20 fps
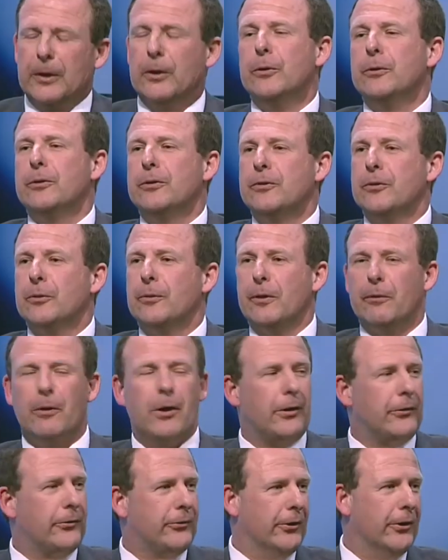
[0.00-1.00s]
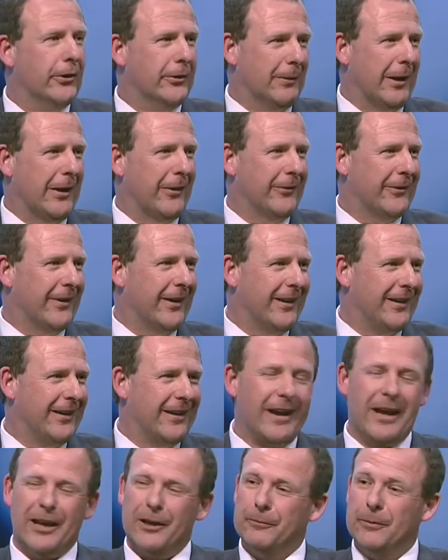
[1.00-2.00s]
alluded to, there are certain other
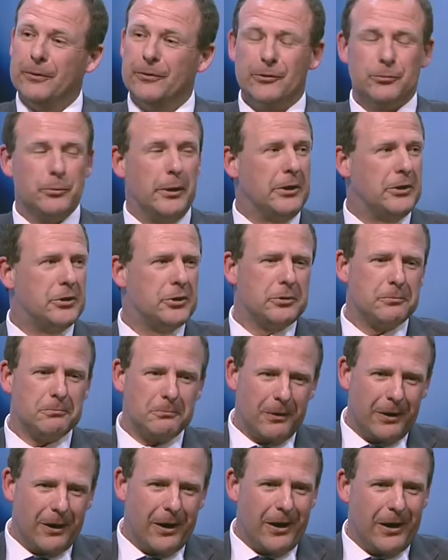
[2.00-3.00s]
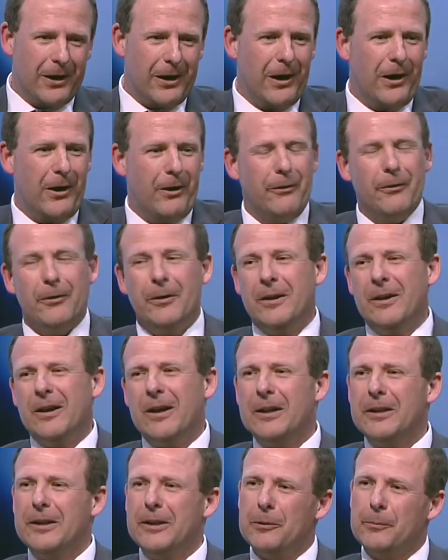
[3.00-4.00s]
elements which are
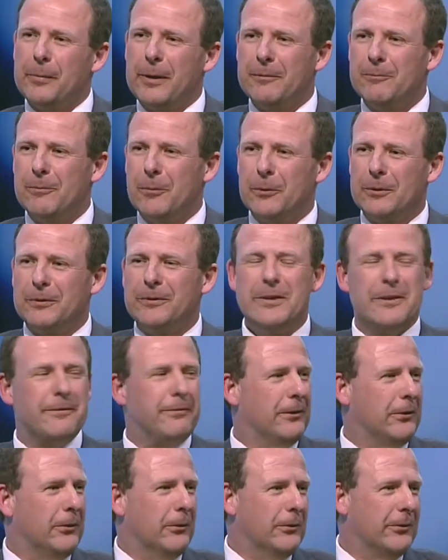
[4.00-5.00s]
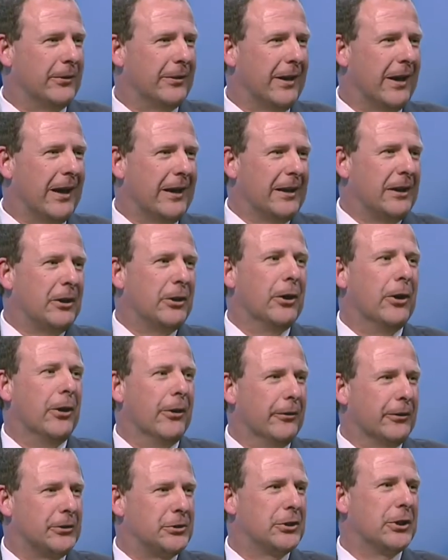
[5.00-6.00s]
a little bit more difficult and
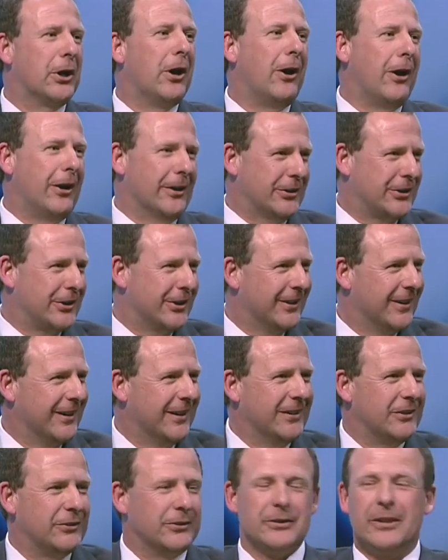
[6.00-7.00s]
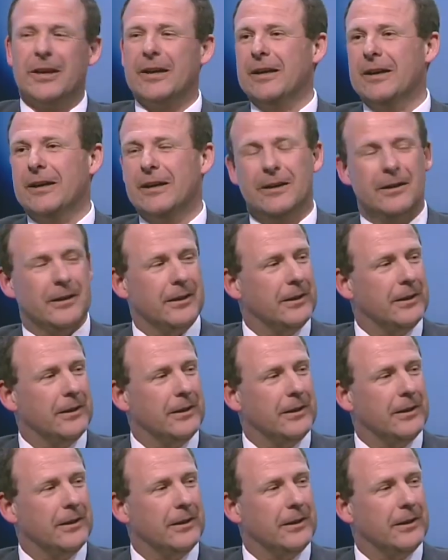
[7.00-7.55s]
incur a charge, should they...